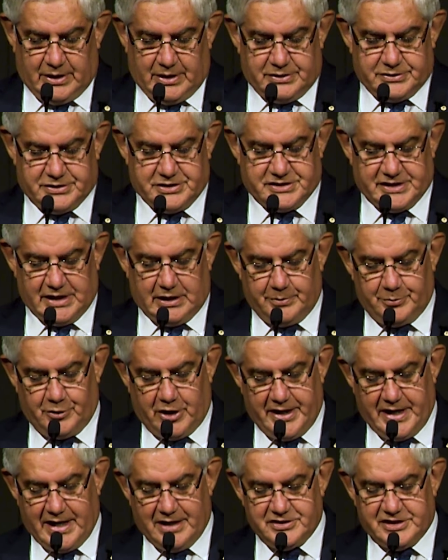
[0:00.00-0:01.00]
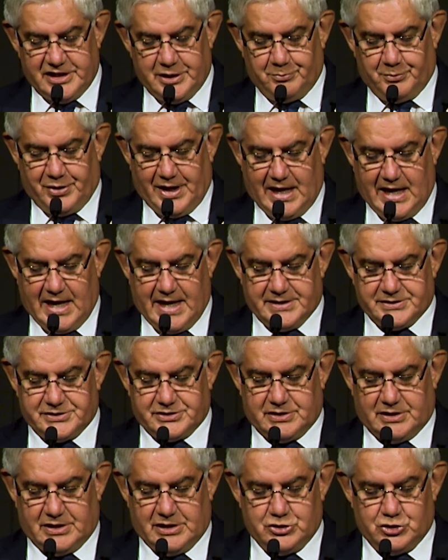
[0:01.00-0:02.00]
to celebrate our deep
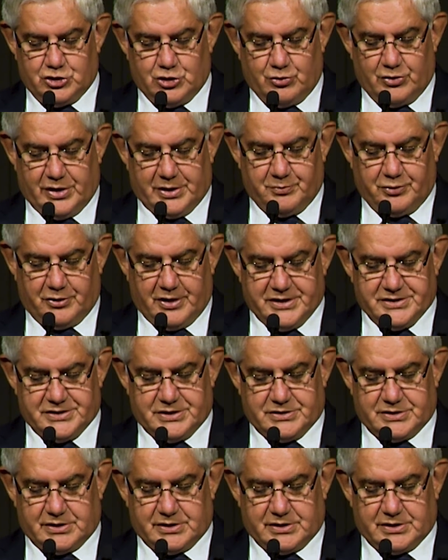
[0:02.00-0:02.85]
past and enduring presence